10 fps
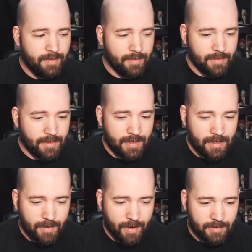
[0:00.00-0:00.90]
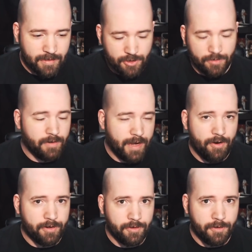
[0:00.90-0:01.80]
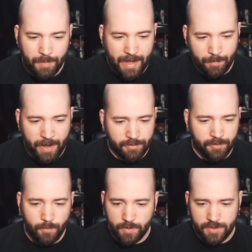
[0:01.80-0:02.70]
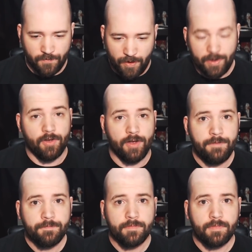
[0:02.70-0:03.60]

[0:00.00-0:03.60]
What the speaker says: That the titular character, Black Panther, was very good.